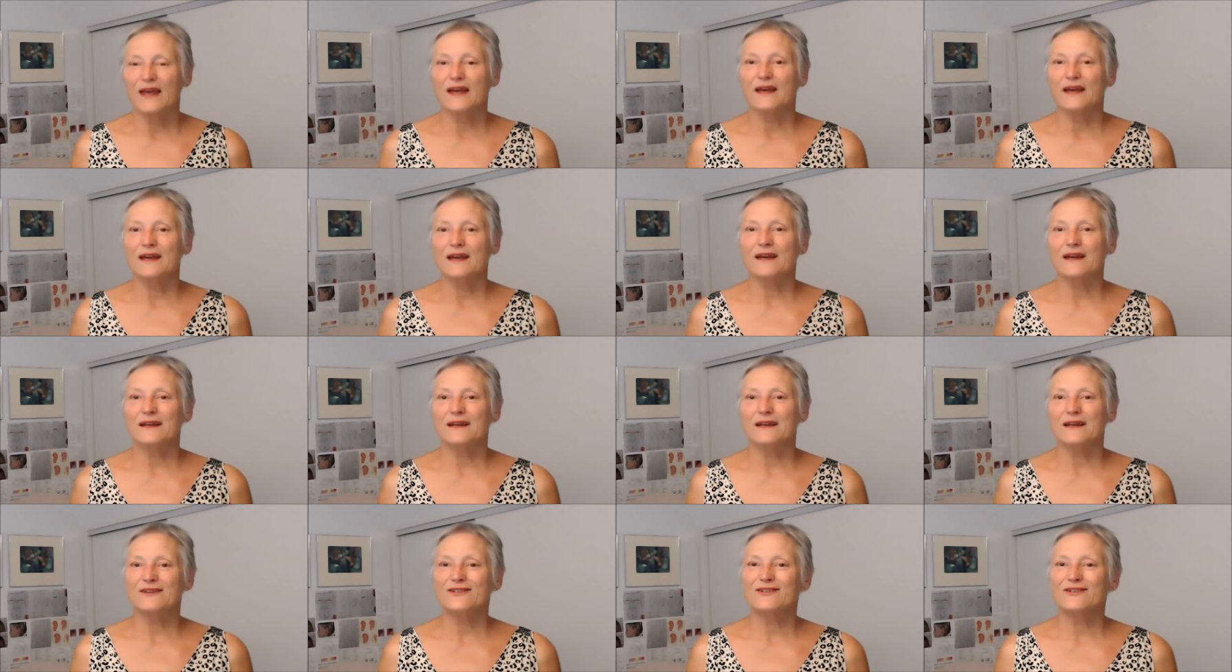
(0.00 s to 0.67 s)
It
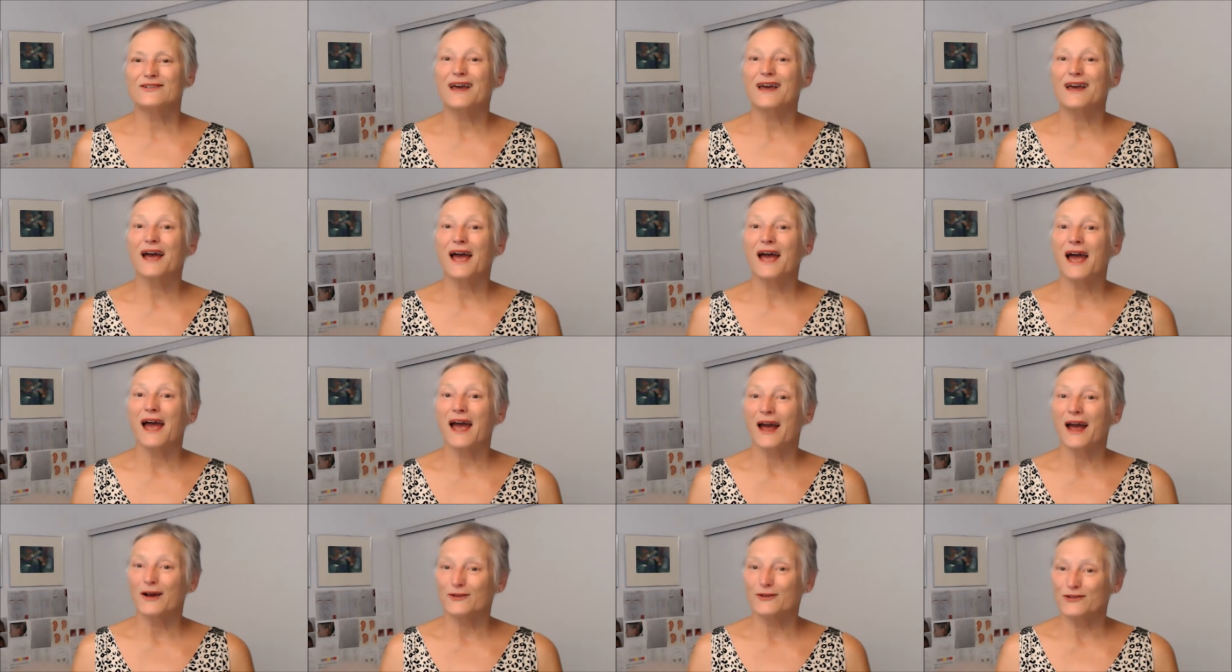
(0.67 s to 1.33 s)
is
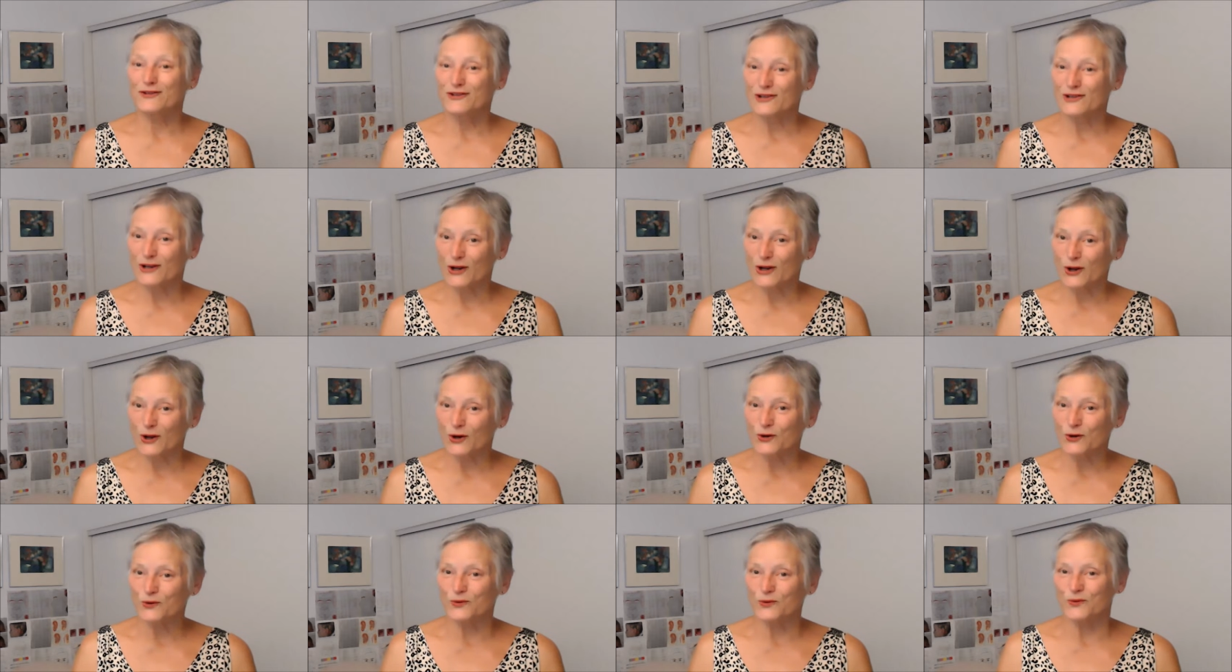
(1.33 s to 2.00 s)
how
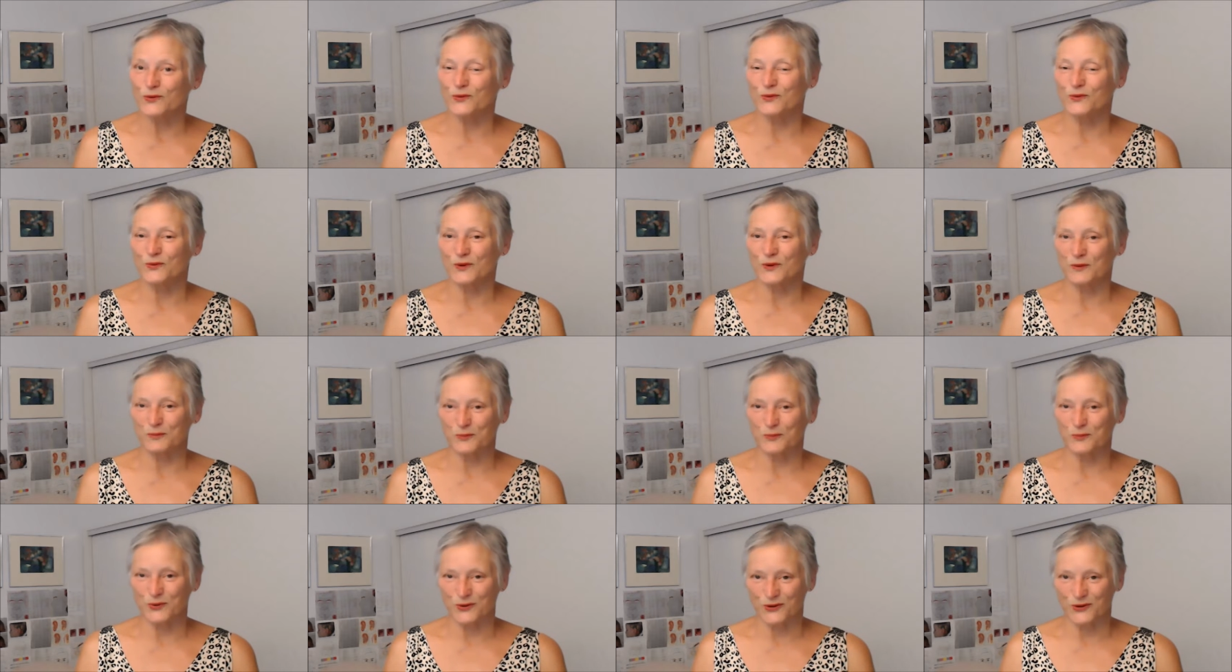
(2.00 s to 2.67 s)
slow we
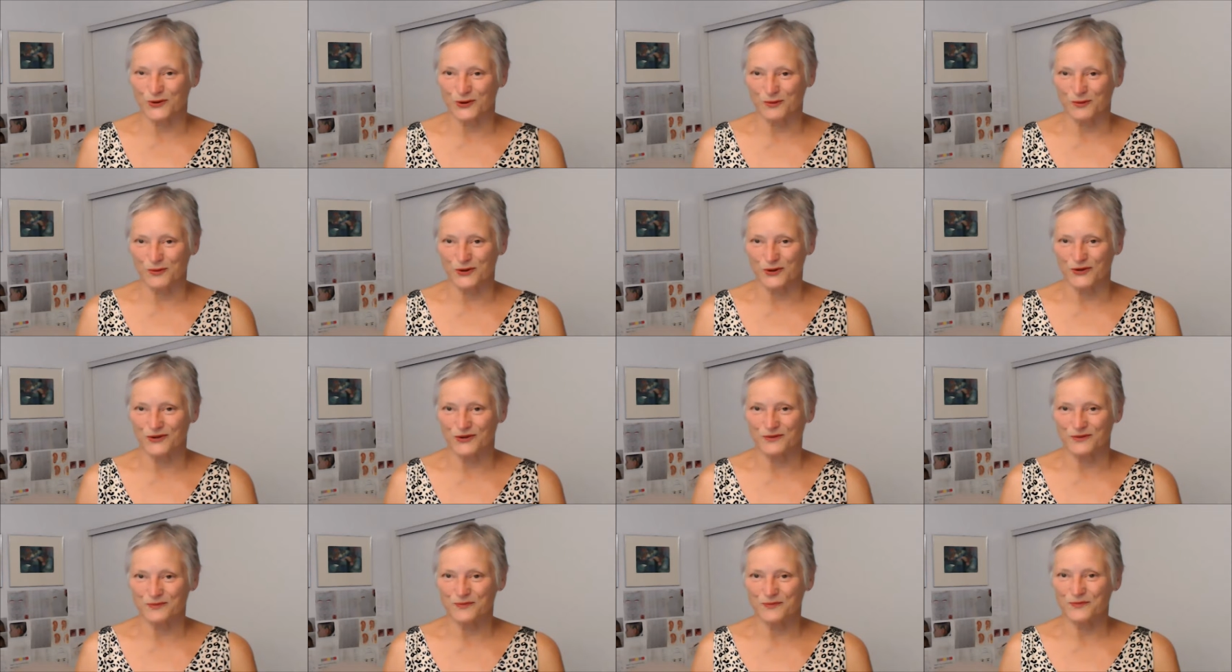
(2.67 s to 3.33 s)
put them on.